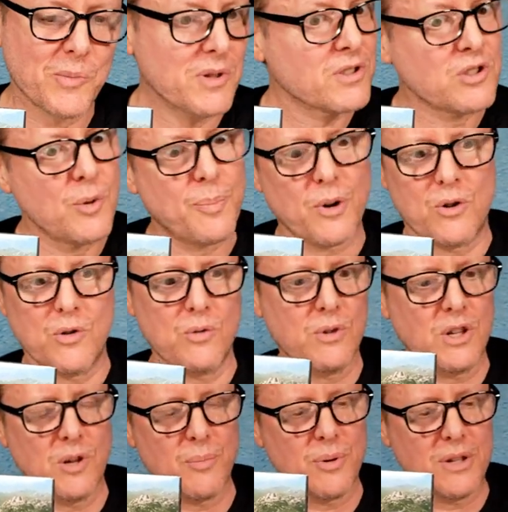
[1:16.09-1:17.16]
Man, it's super cool
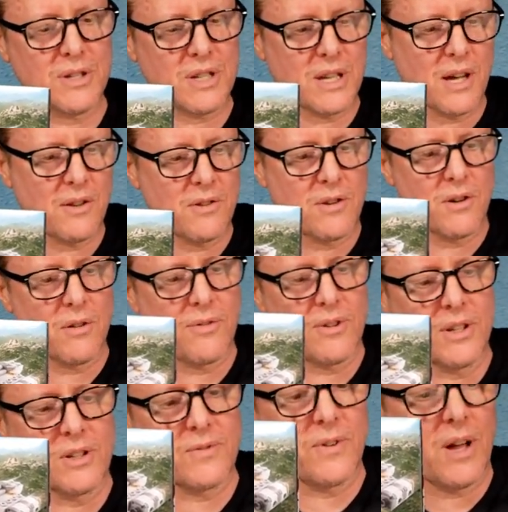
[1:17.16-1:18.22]
when you can put it together. You know,
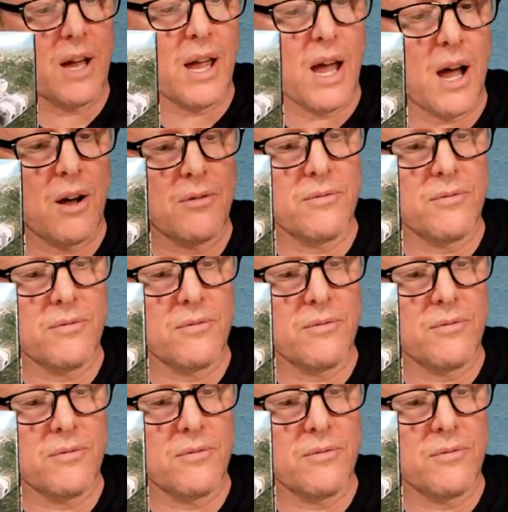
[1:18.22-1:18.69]
things fly out